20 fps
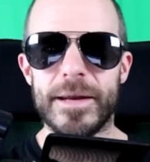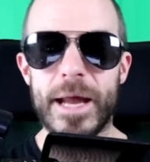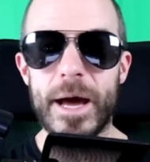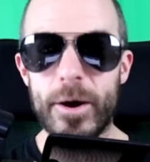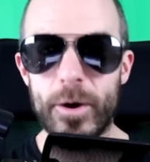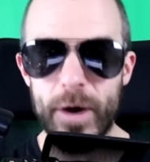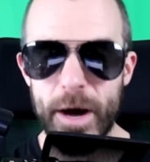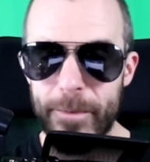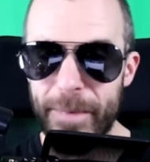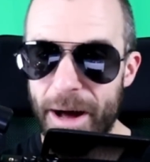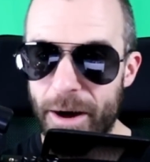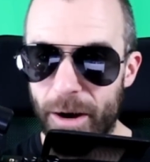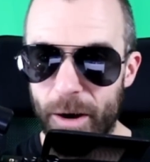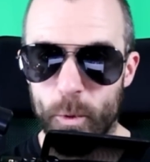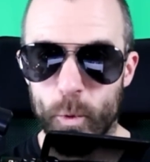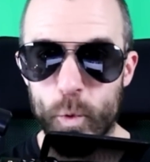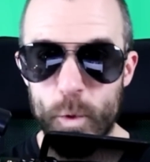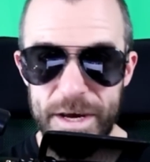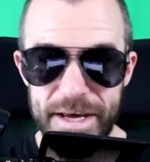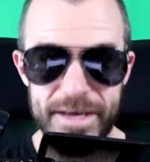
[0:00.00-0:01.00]
Now, about a
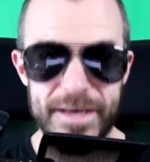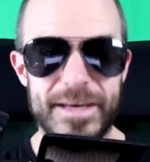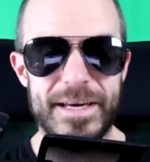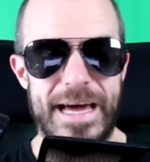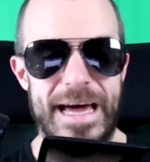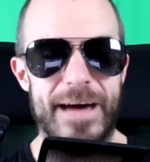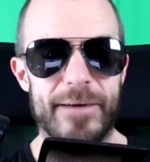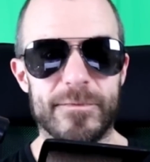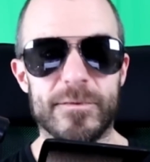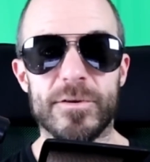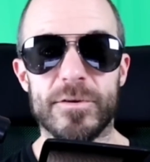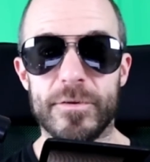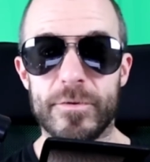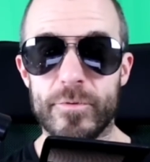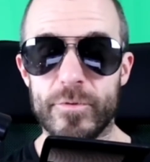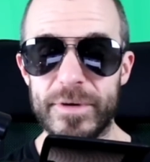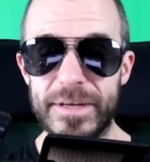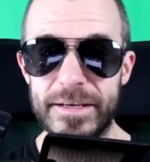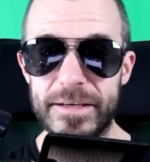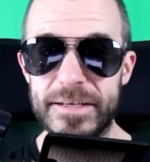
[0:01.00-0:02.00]
week after the
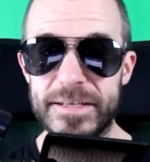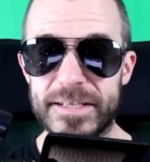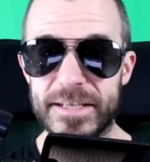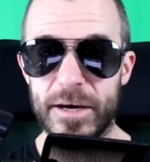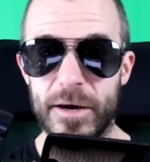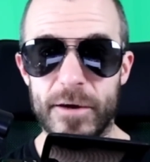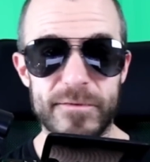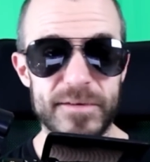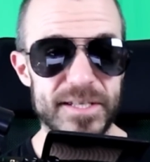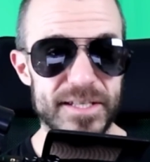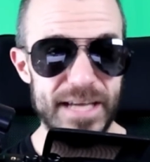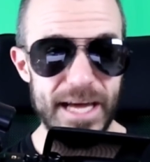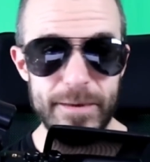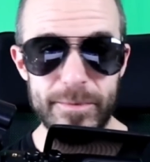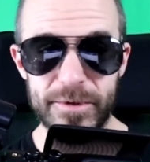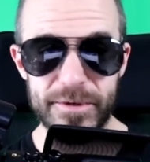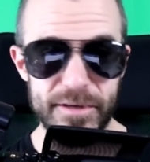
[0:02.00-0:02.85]
release of Stable